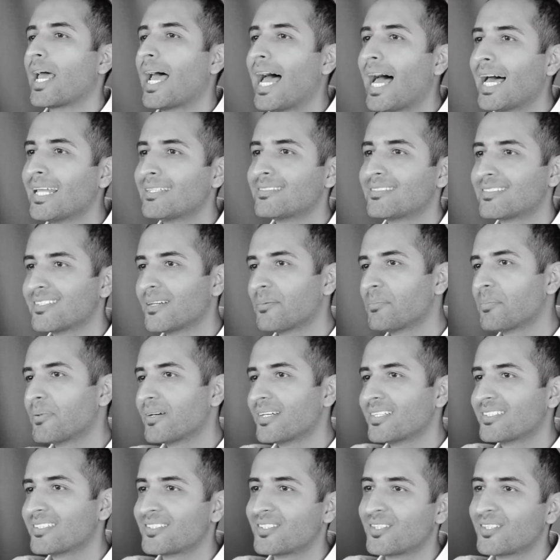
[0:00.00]
adds up
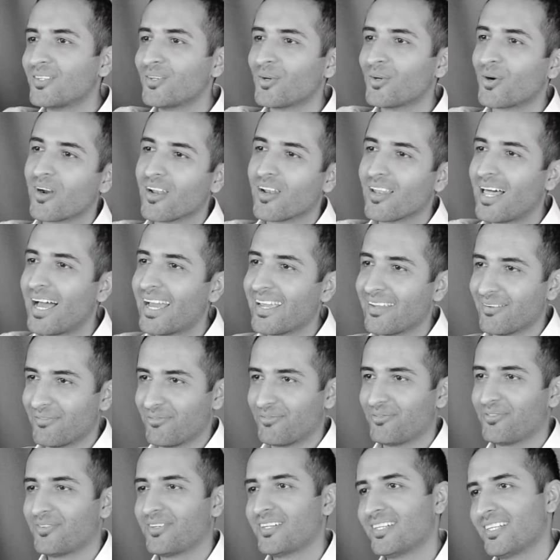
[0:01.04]
to your
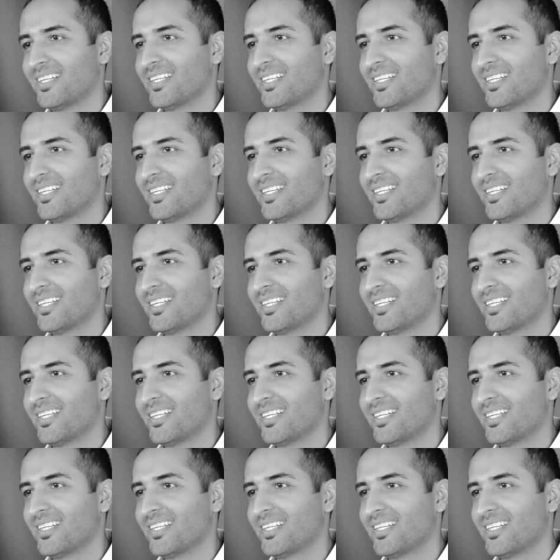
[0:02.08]
life.